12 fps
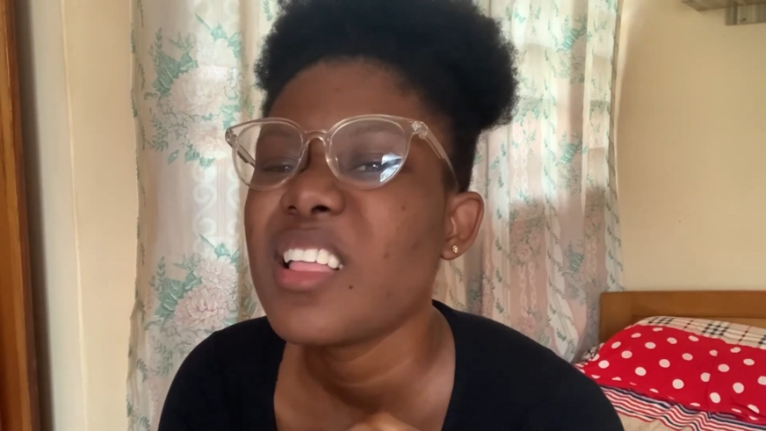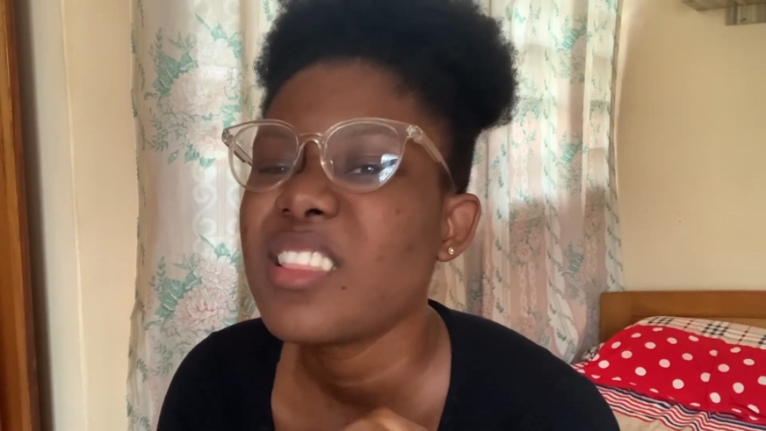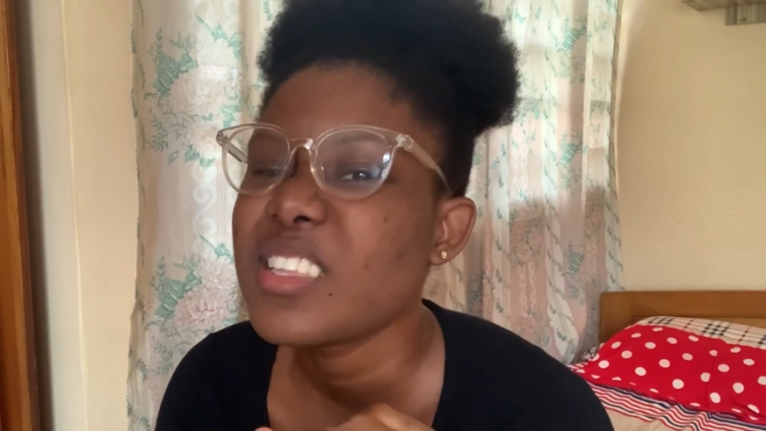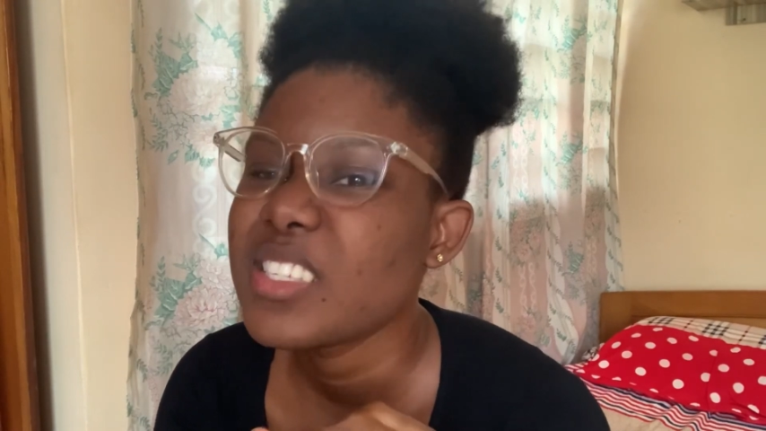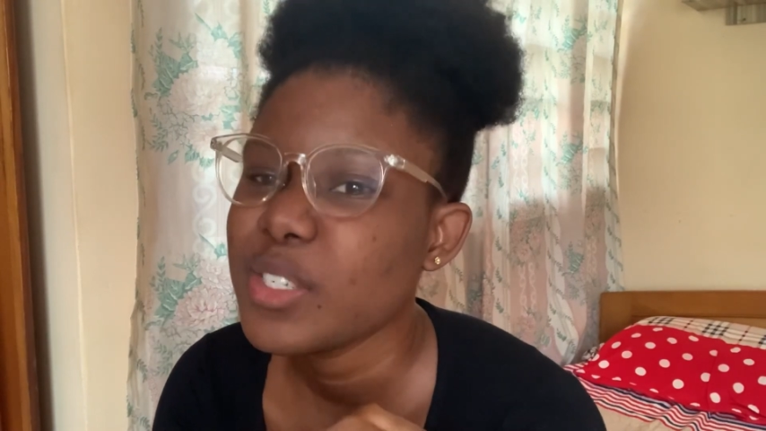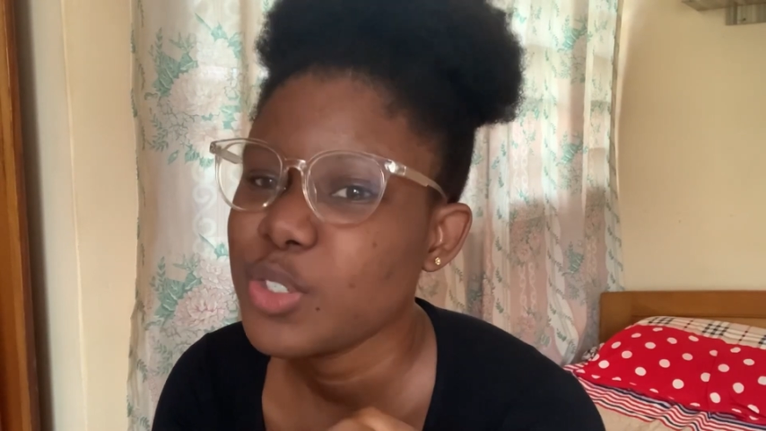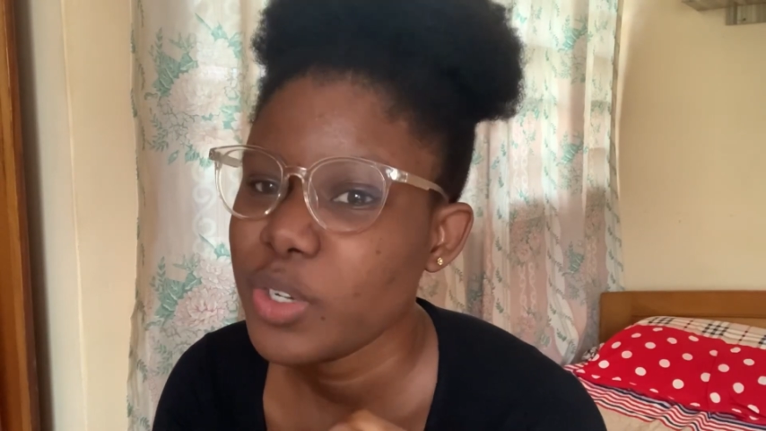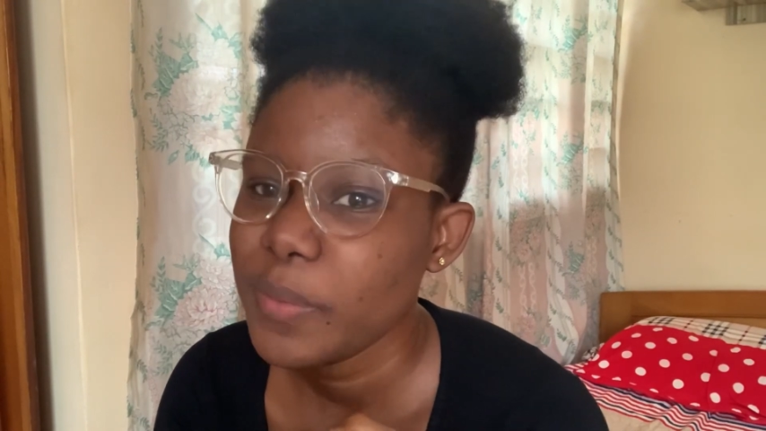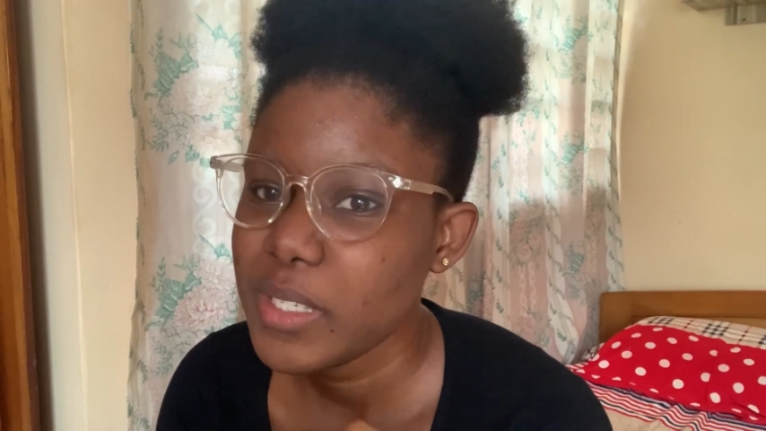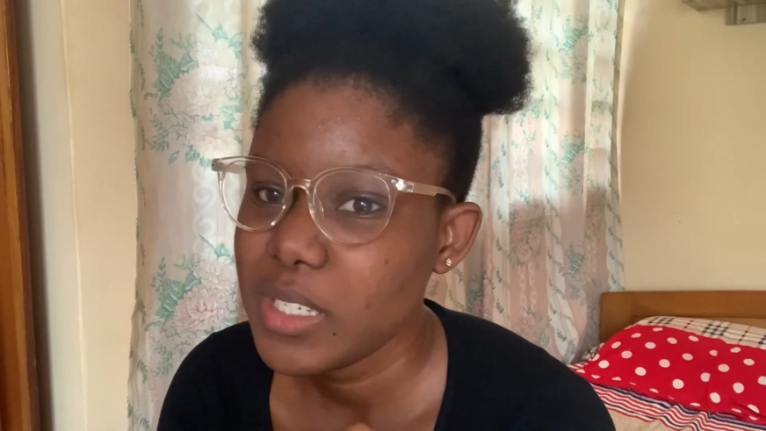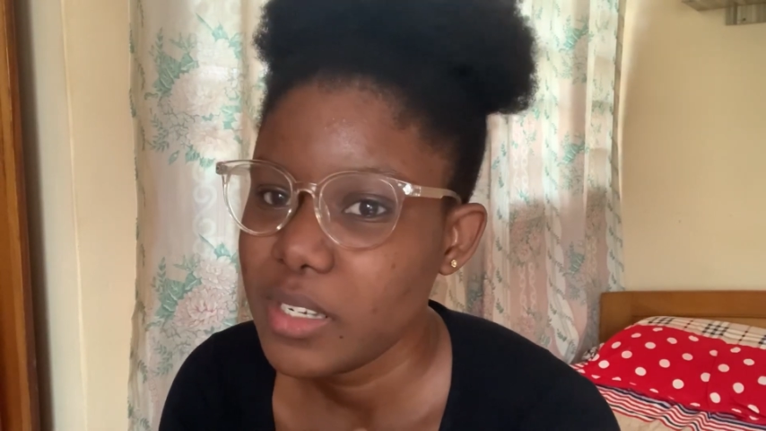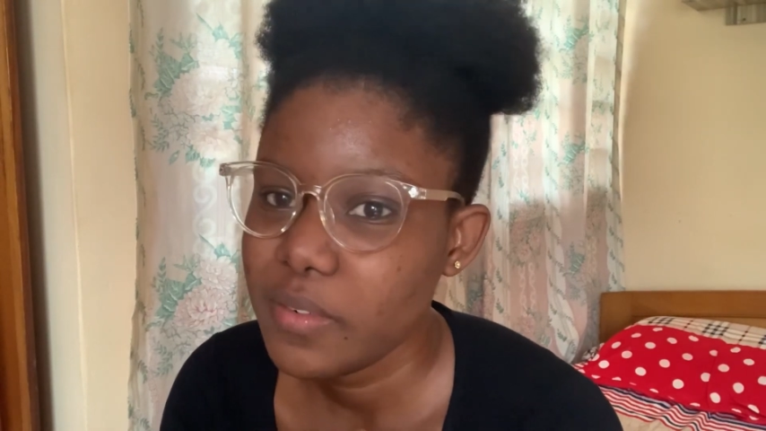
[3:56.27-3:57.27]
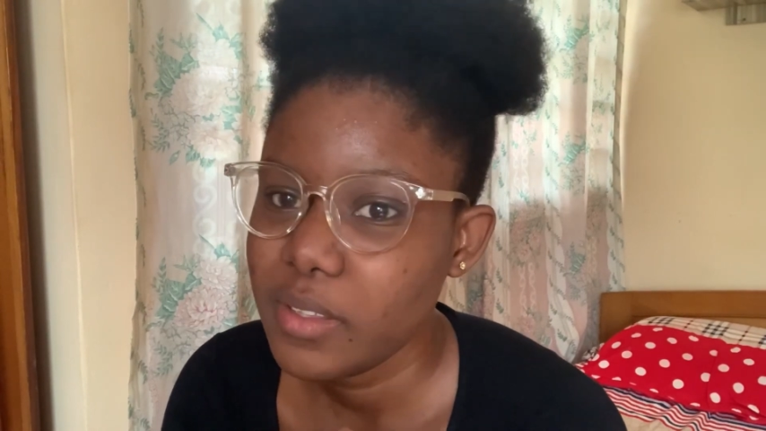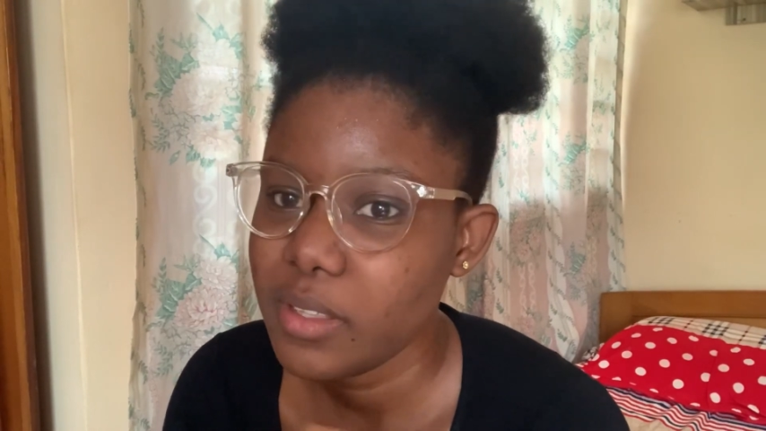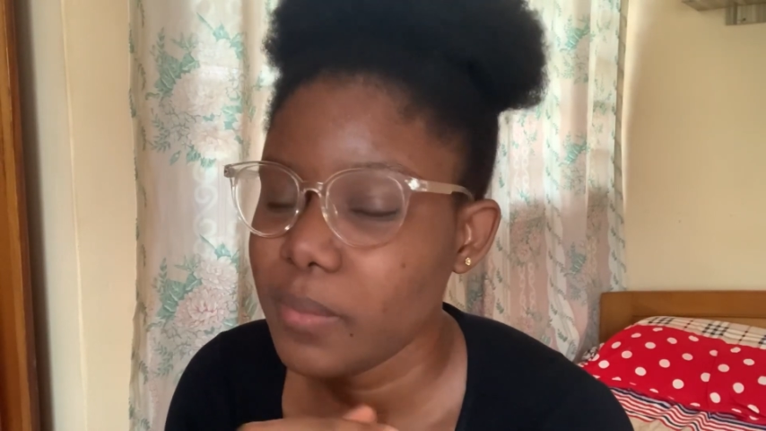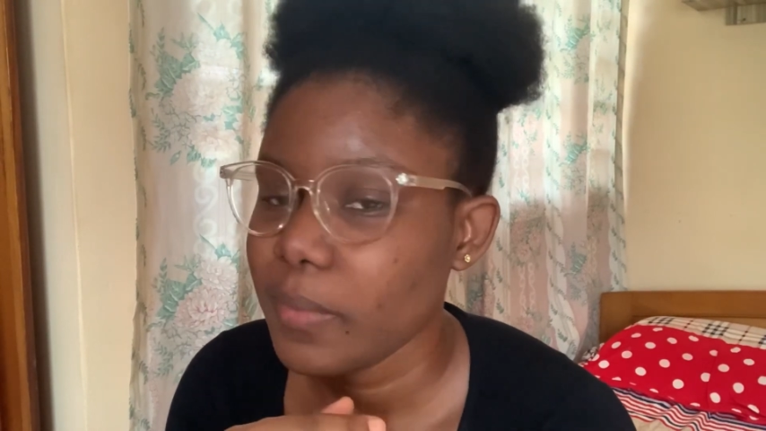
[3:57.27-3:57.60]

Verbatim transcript: There's enjoyment and everything,